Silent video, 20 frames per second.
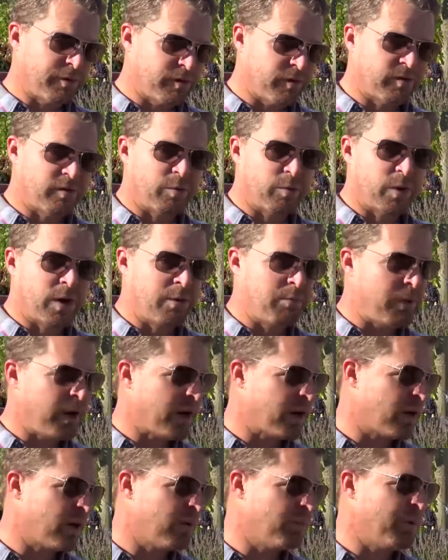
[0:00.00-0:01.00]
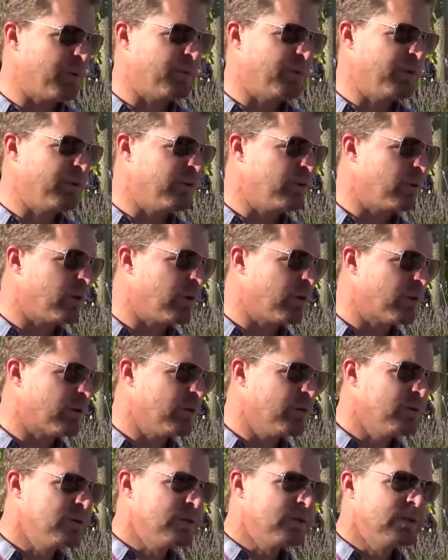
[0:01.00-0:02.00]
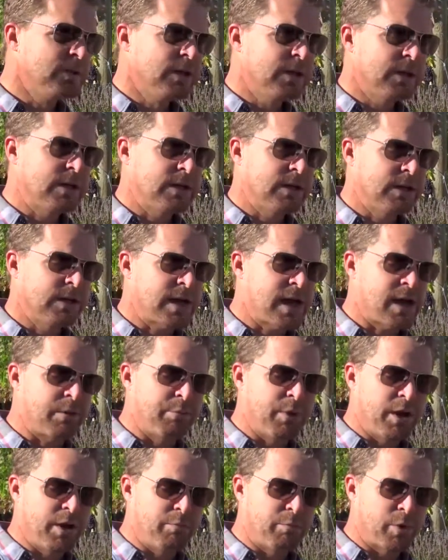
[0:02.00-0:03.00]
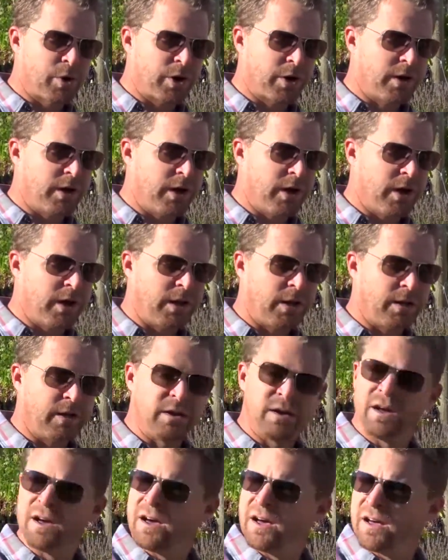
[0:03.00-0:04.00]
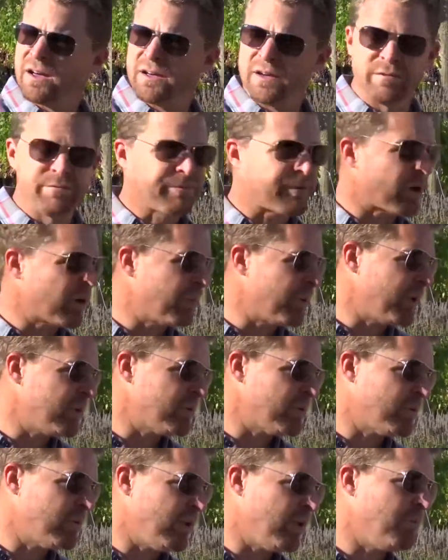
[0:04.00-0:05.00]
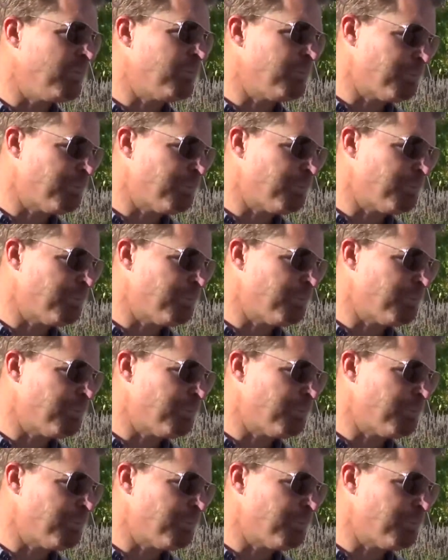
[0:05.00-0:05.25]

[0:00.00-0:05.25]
assistant winemaker, but we do all our uh, admin and marketing and, uh, and farming as a team.